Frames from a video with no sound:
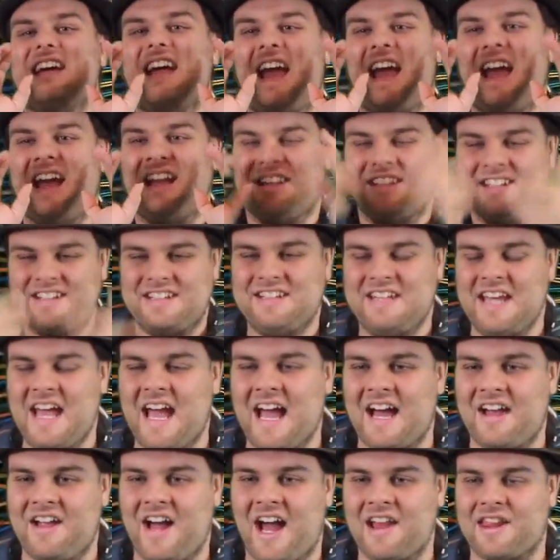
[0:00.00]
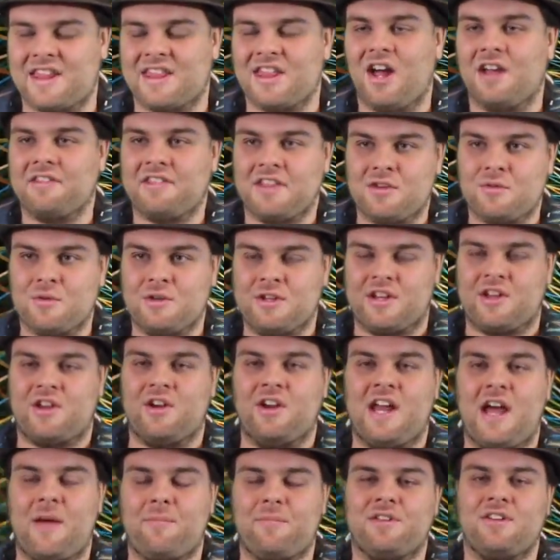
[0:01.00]
And yeah, I thought this was a
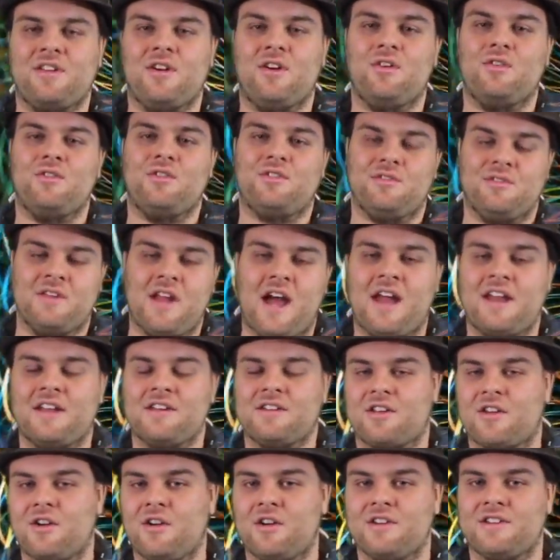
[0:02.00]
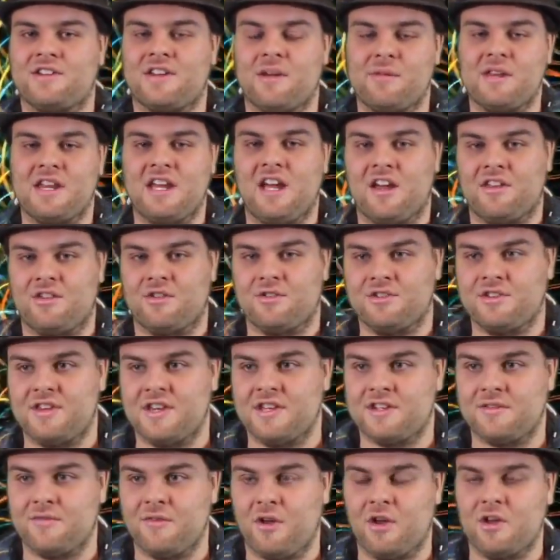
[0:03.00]
good episode, not as good as some of the others
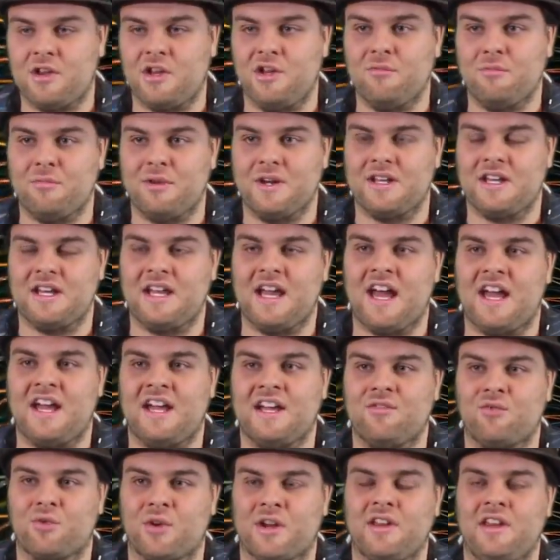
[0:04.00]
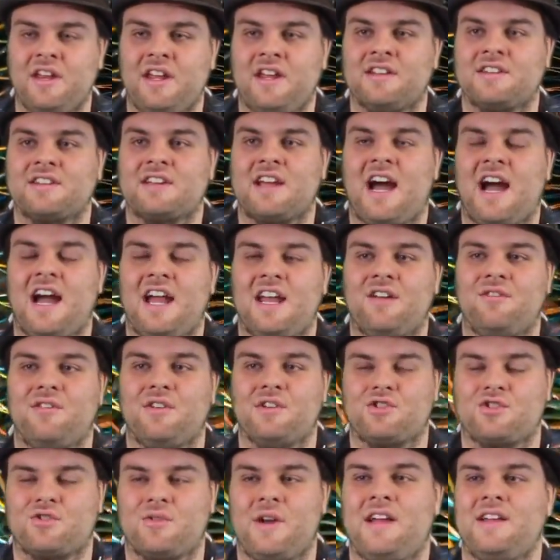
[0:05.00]
this volume, but yeah, it really is kind of
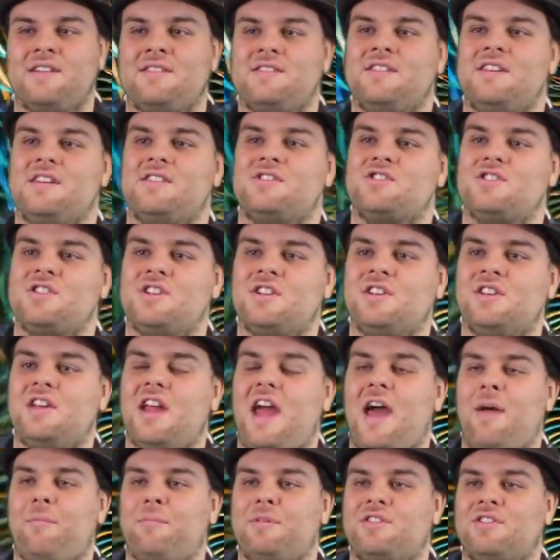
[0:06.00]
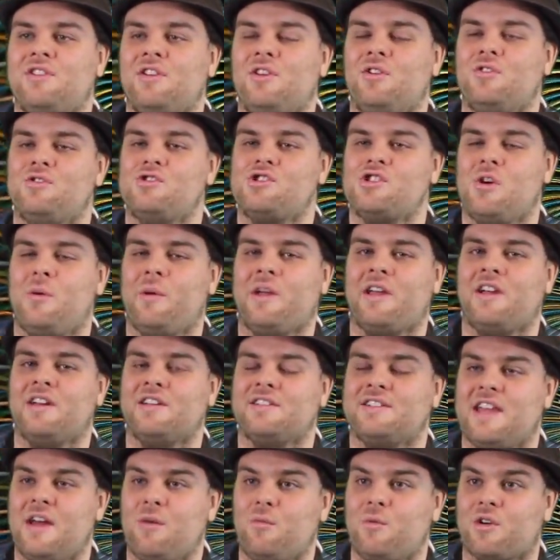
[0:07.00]
a transition episode showing
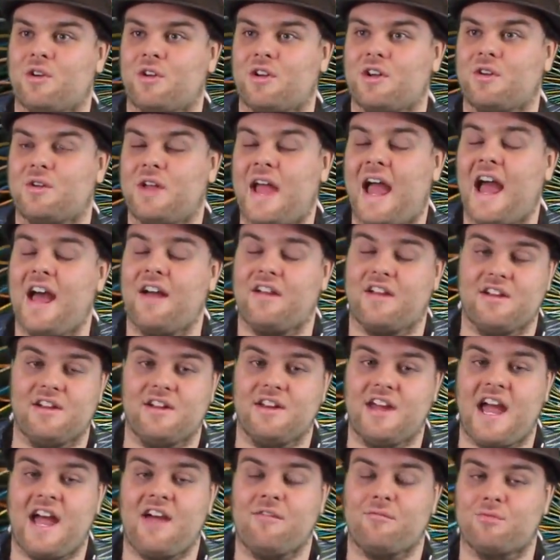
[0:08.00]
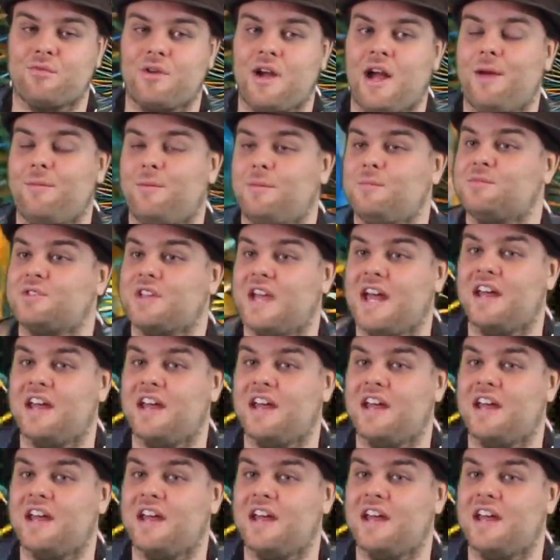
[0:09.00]
us that we're going to have problems